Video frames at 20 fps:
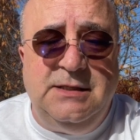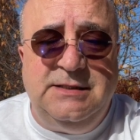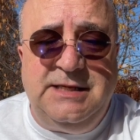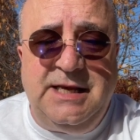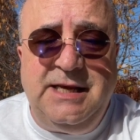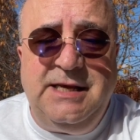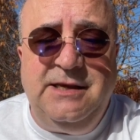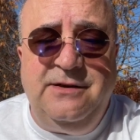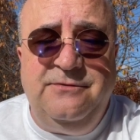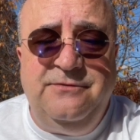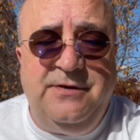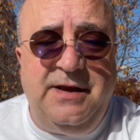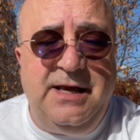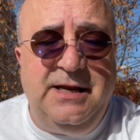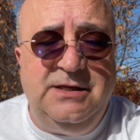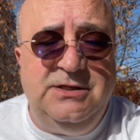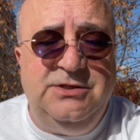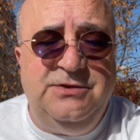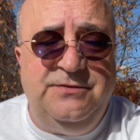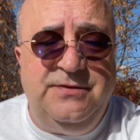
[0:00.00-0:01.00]
Take
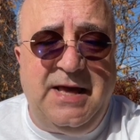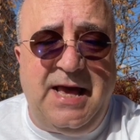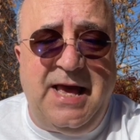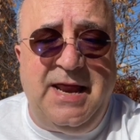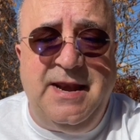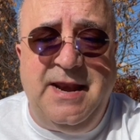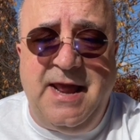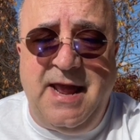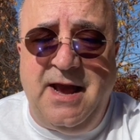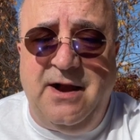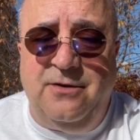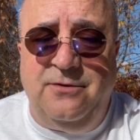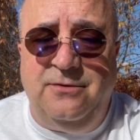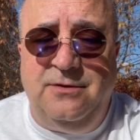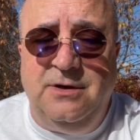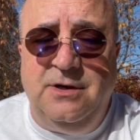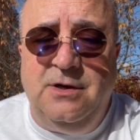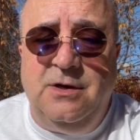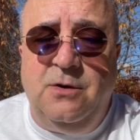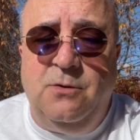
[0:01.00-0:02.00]
advantage of that now,
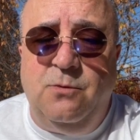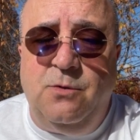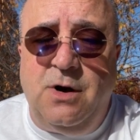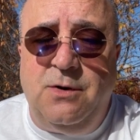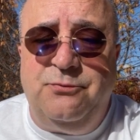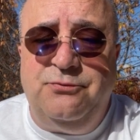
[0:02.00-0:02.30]
while